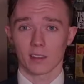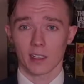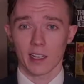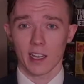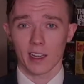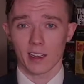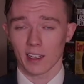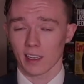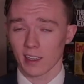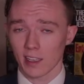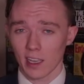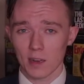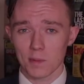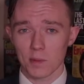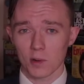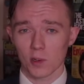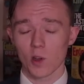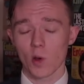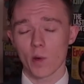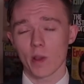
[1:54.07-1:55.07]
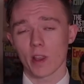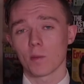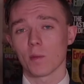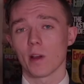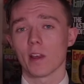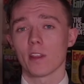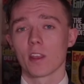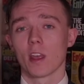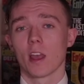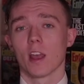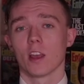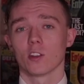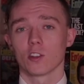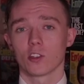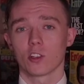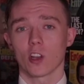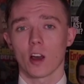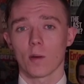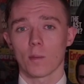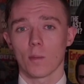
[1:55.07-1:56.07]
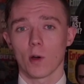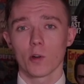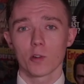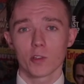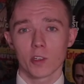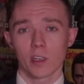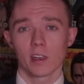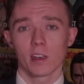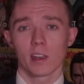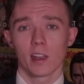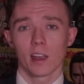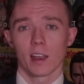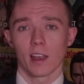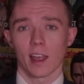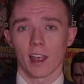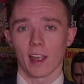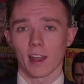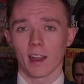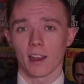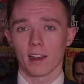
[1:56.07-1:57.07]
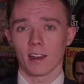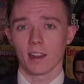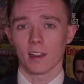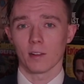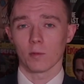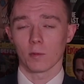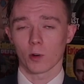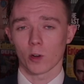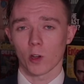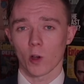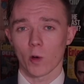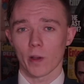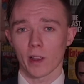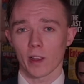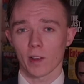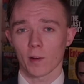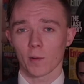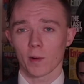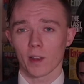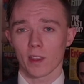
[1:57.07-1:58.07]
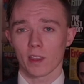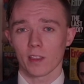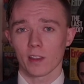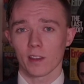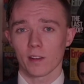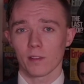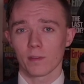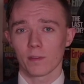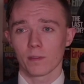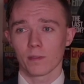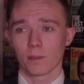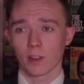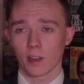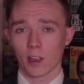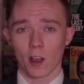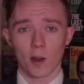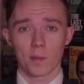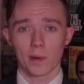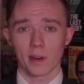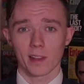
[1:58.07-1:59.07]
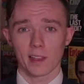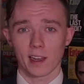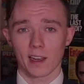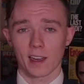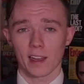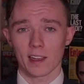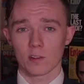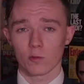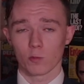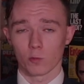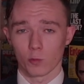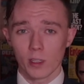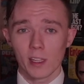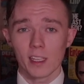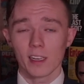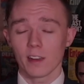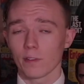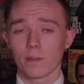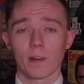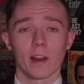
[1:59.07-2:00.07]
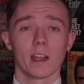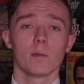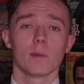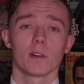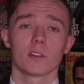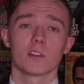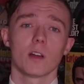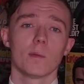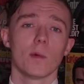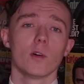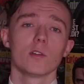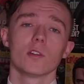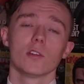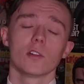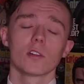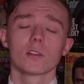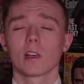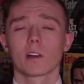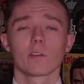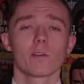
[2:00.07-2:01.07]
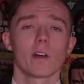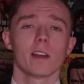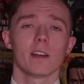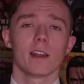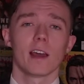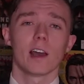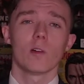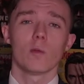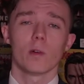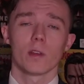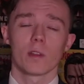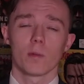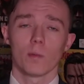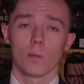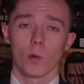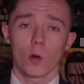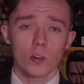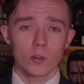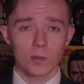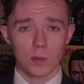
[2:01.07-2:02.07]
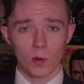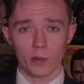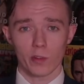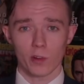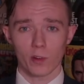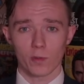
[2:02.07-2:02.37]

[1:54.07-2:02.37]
Link. Again, we're going with stop motion, and we're going with the company that is really defining what stop motion looks like right now with multiple of their